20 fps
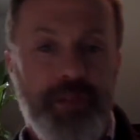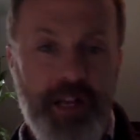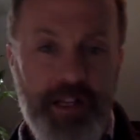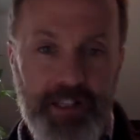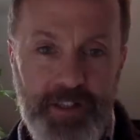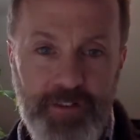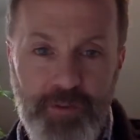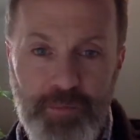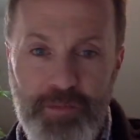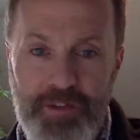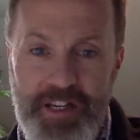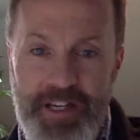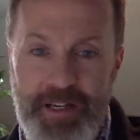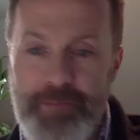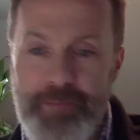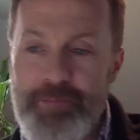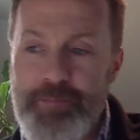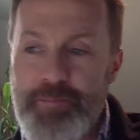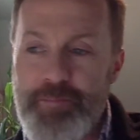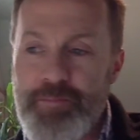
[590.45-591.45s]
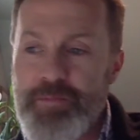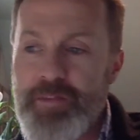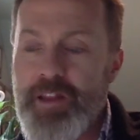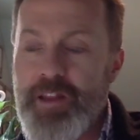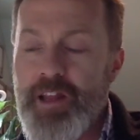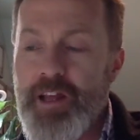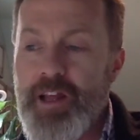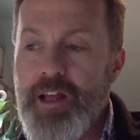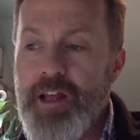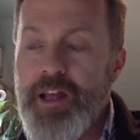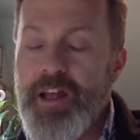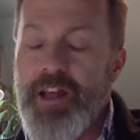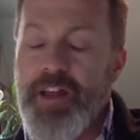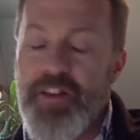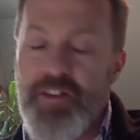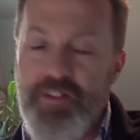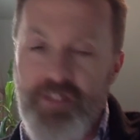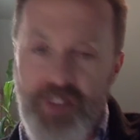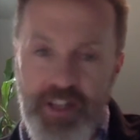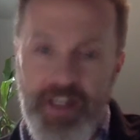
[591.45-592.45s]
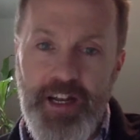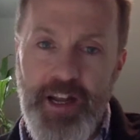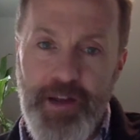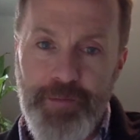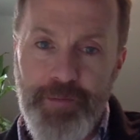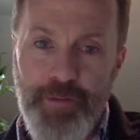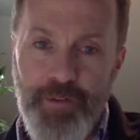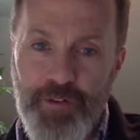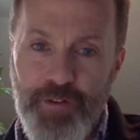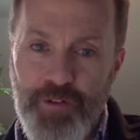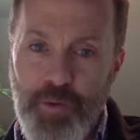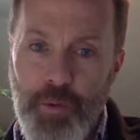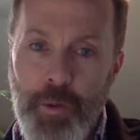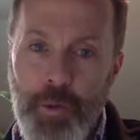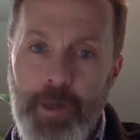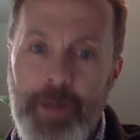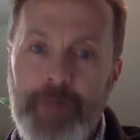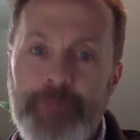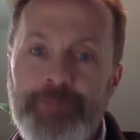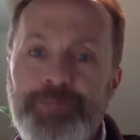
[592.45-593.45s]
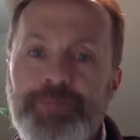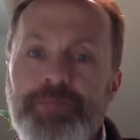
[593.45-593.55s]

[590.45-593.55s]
had to get some tea. The second half of the story